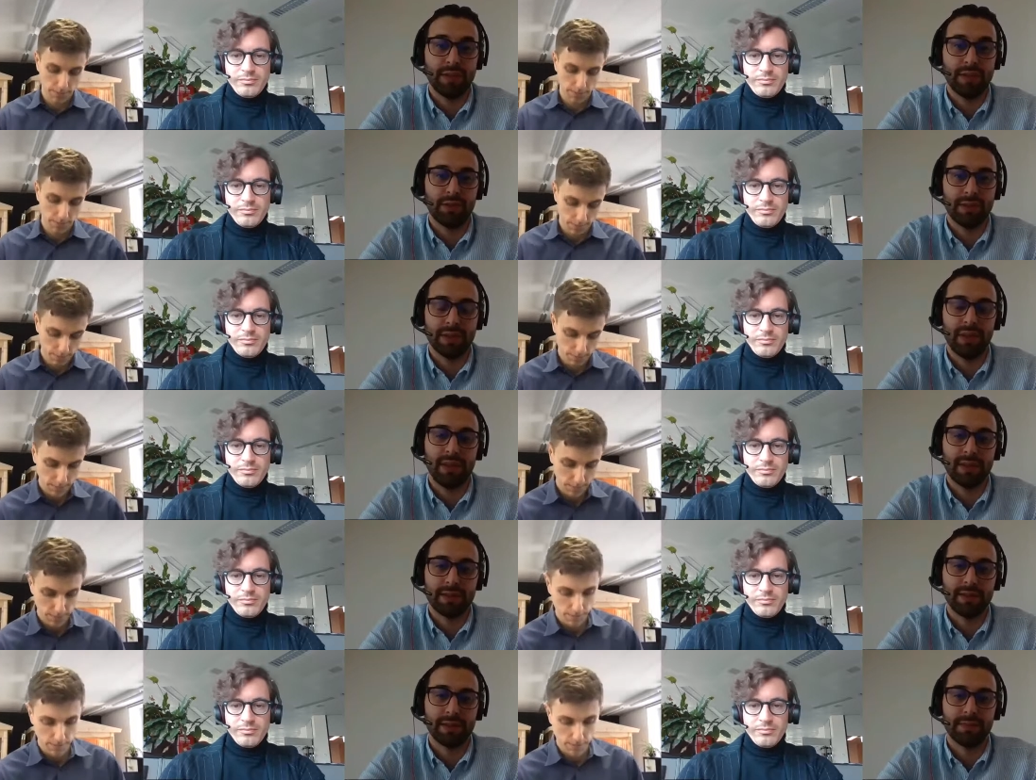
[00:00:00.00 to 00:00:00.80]
Speaker 1: to these
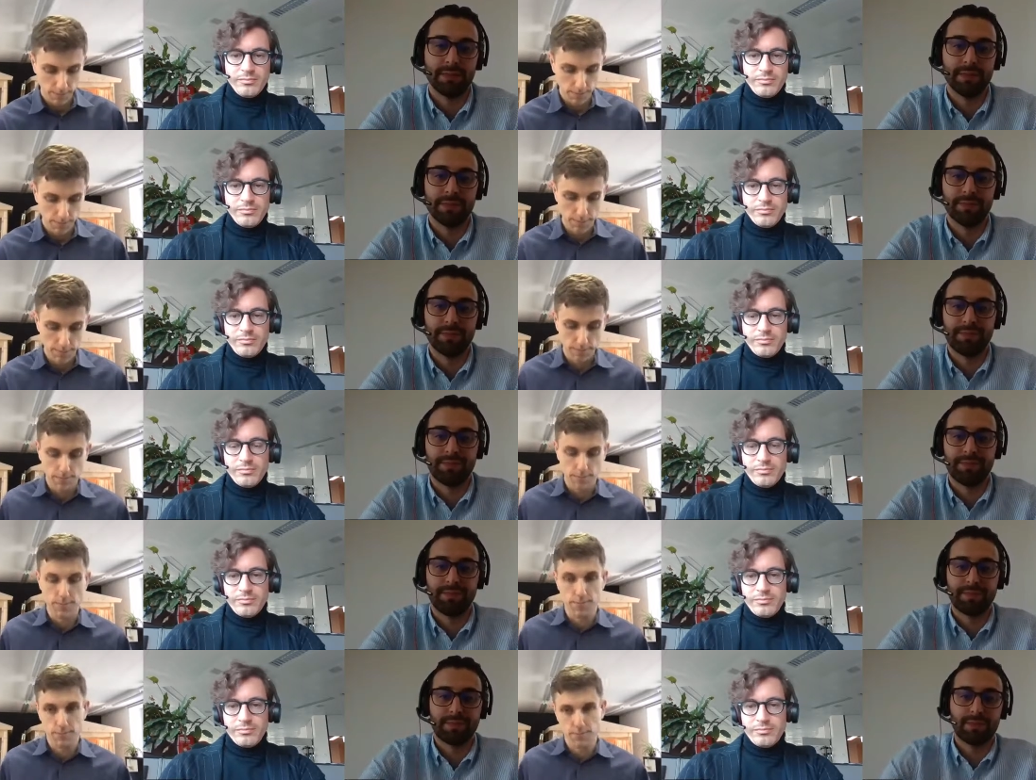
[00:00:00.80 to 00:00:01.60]
results.
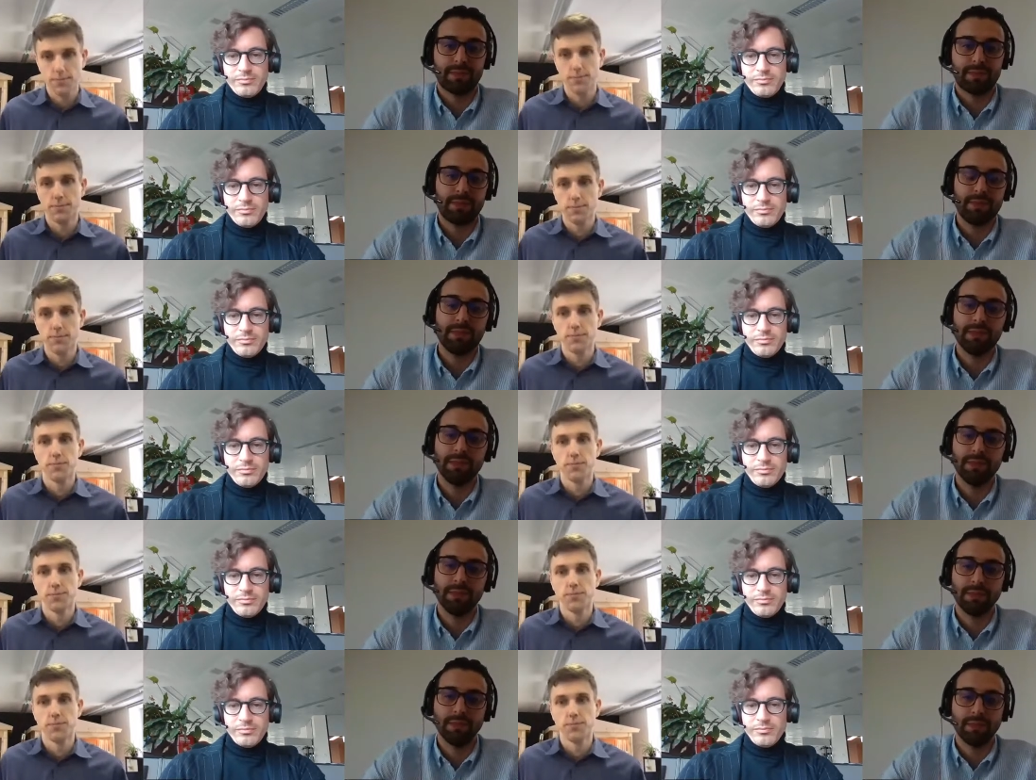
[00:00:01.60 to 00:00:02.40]
Speaker 2: Mm. Mm-hmm.
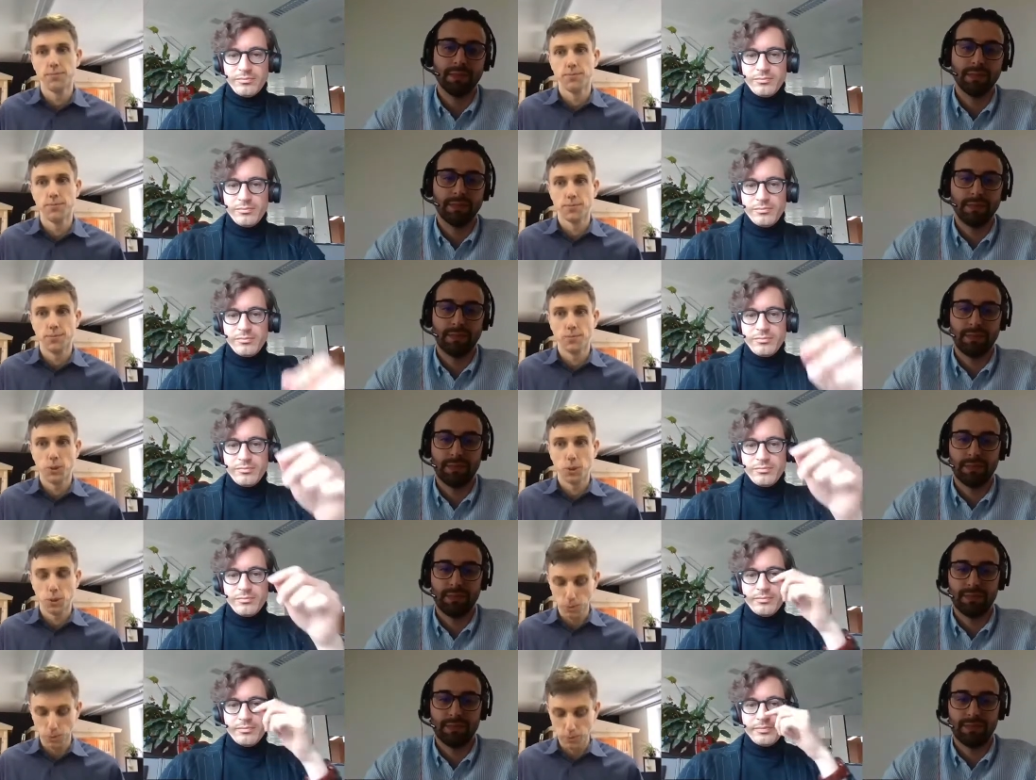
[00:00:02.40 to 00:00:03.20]

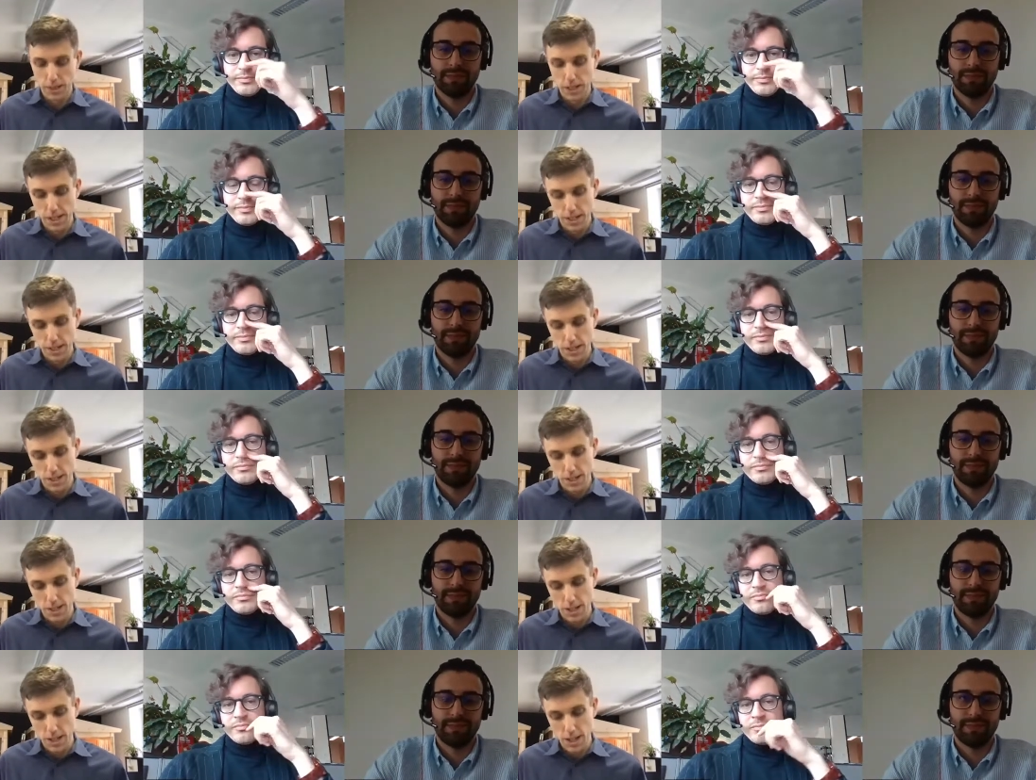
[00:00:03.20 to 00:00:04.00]
Cool.
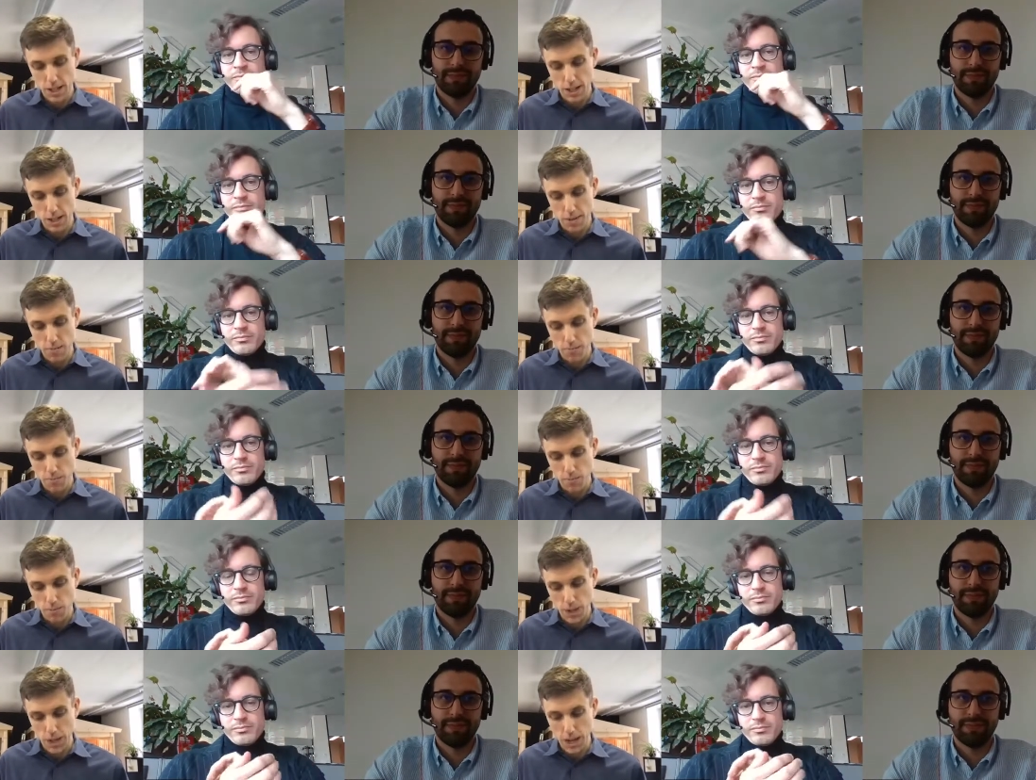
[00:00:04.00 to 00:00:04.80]
Yes. Um,
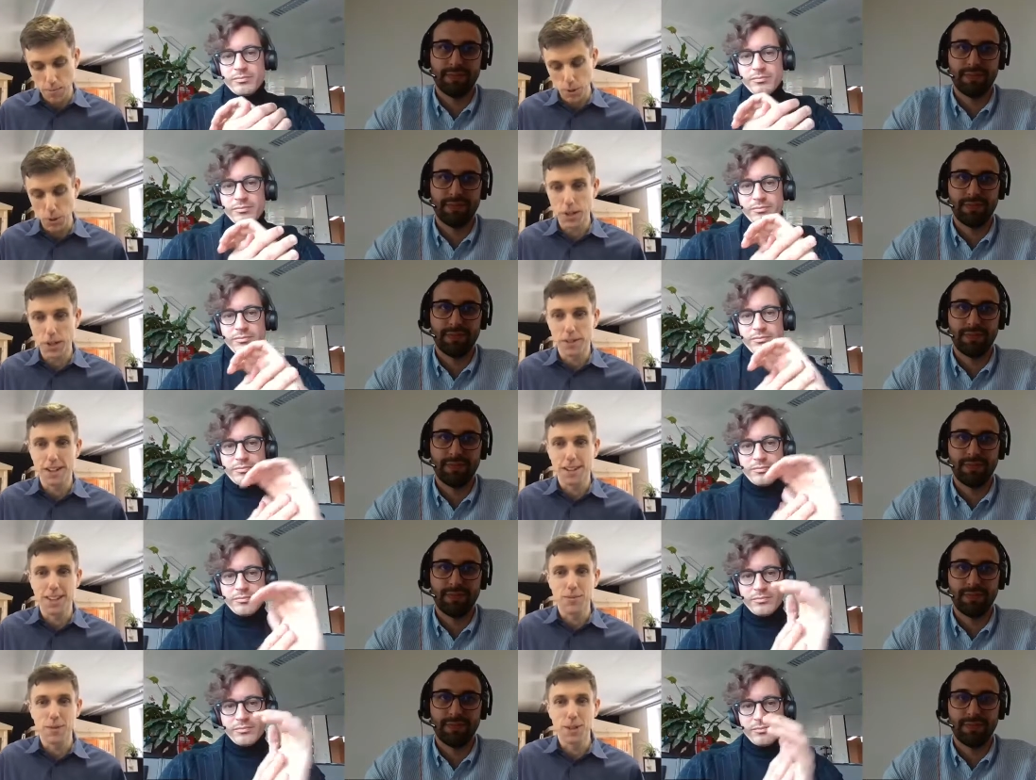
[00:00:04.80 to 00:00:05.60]
yeah. Happy to hear
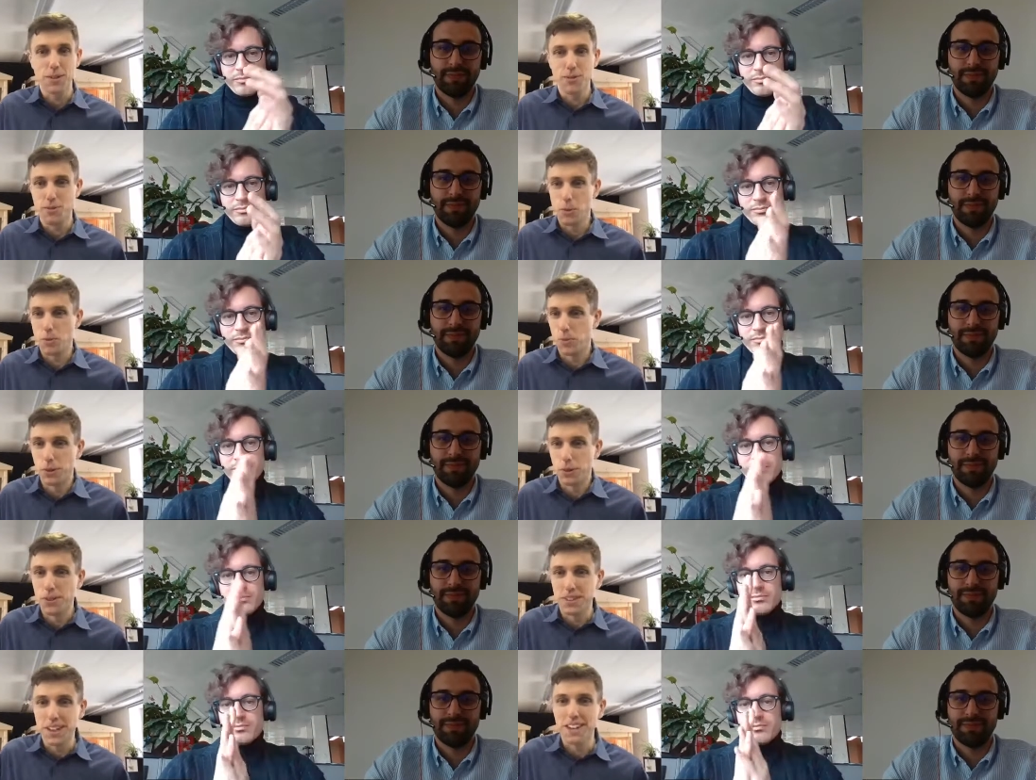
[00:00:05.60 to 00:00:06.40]
that. I mean, it, it
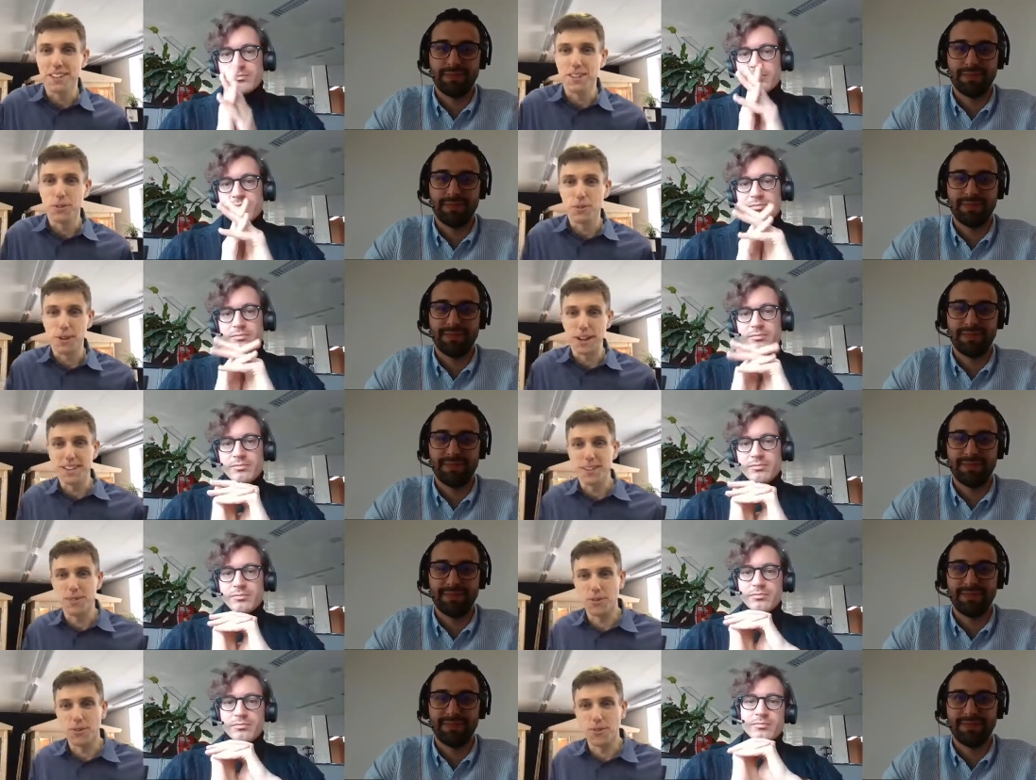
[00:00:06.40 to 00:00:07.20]
was. Yeah, you're right.
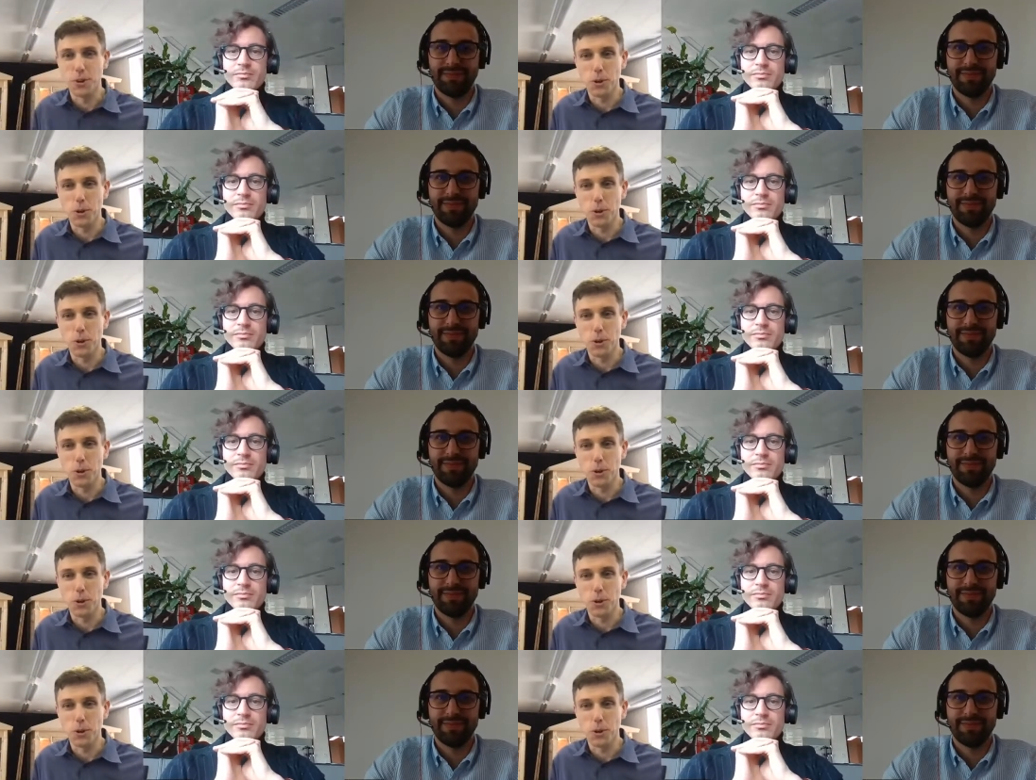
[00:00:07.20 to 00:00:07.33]
It was not